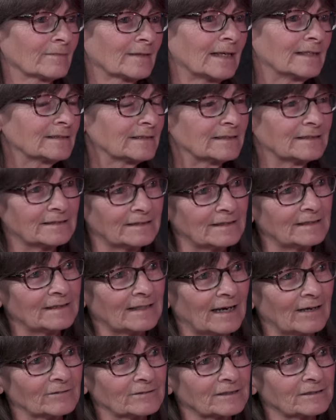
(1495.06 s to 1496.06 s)
as a city
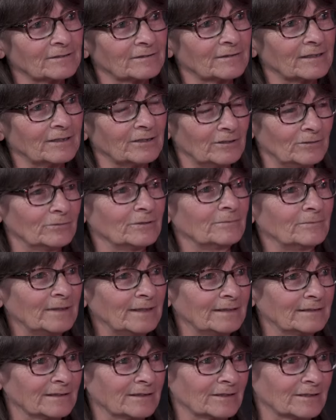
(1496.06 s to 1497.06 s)
councillor that you would
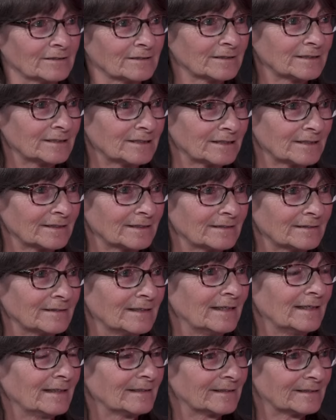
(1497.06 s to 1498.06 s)
be encouraging
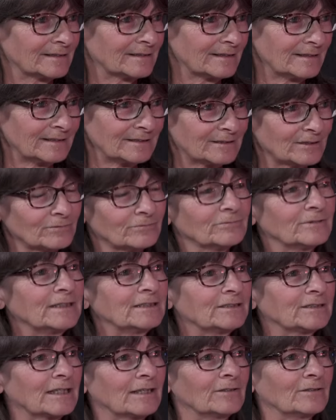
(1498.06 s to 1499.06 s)
the city to
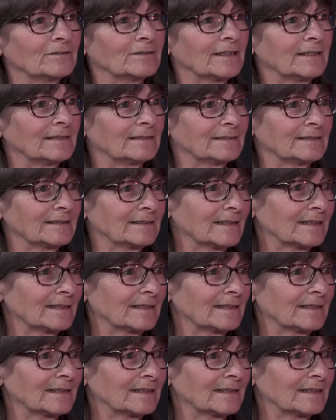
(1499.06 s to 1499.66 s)
reach out and to